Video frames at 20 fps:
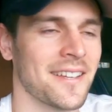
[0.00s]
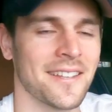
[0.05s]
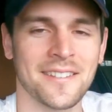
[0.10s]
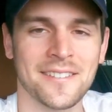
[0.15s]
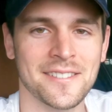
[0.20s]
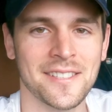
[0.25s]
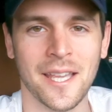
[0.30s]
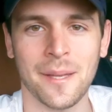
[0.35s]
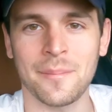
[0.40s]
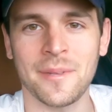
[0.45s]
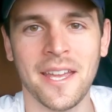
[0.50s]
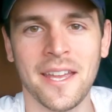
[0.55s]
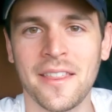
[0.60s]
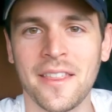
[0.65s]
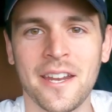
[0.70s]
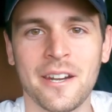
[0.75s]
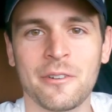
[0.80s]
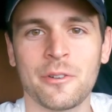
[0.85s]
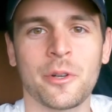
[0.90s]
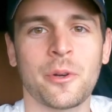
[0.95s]
on the same day
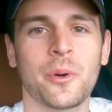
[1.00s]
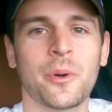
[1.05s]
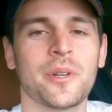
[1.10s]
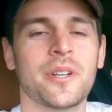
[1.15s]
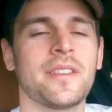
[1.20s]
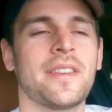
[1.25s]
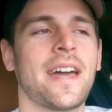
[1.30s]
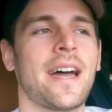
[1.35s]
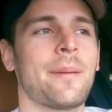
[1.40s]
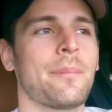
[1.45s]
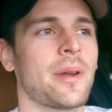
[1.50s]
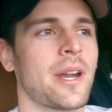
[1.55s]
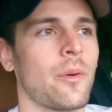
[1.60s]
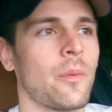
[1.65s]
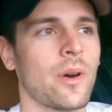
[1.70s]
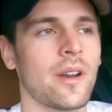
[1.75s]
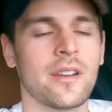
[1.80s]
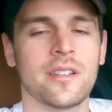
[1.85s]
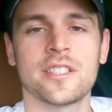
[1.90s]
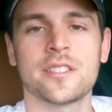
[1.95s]
that I recorded that, but I
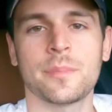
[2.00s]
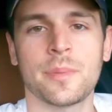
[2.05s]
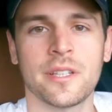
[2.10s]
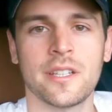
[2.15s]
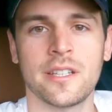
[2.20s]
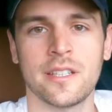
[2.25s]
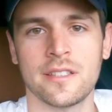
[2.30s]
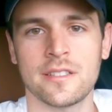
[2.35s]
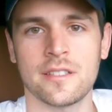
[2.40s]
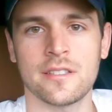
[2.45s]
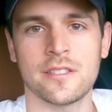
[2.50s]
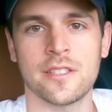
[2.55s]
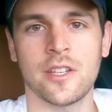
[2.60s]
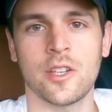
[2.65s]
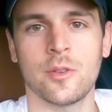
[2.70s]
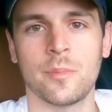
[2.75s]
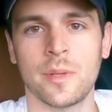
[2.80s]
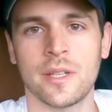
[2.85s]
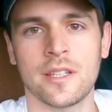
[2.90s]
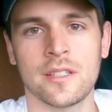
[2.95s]
wanted to split it into
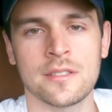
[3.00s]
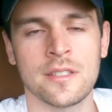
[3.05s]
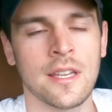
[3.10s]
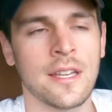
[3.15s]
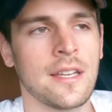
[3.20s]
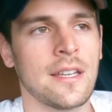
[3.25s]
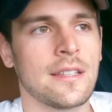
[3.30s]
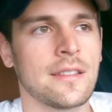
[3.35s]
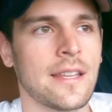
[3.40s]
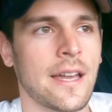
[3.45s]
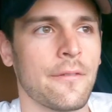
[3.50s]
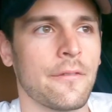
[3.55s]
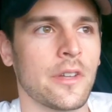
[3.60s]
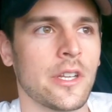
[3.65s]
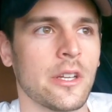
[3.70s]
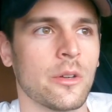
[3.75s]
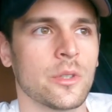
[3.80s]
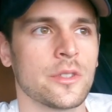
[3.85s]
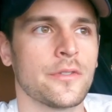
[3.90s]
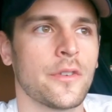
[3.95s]
two because that
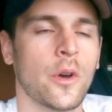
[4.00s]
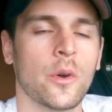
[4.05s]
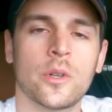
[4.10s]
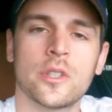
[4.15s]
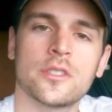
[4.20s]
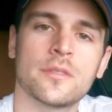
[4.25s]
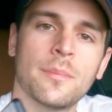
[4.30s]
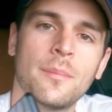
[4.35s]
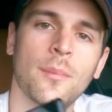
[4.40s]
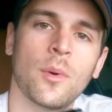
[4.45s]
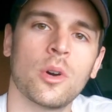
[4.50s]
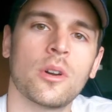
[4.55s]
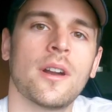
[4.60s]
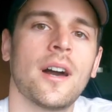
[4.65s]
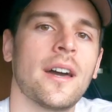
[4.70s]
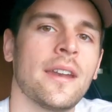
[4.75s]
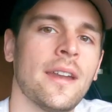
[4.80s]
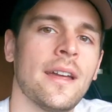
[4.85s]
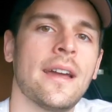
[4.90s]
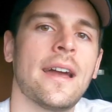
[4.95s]
video was focused more
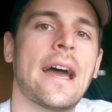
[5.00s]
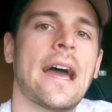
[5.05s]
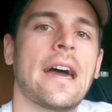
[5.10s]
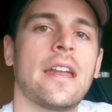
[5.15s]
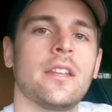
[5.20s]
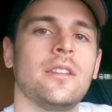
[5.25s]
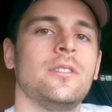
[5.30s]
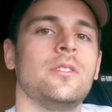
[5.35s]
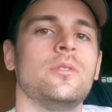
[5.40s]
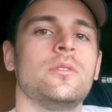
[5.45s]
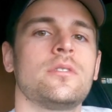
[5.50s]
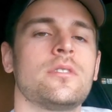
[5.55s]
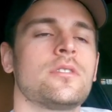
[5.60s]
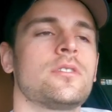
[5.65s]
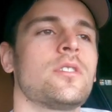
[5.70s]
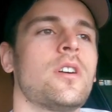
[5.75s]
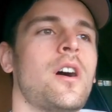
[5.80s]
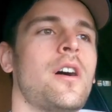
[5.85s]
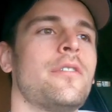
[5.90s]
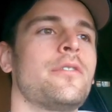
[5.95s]
on how to use the
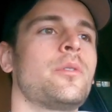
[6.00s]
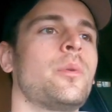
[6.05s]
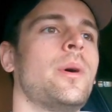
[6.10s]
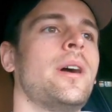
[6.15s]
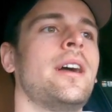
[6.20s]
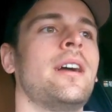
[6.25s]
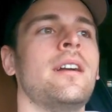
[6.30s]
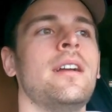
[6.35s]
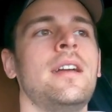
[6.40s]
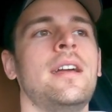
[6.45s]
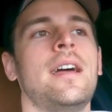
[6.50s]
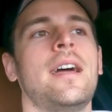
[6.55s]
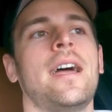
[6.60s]
software.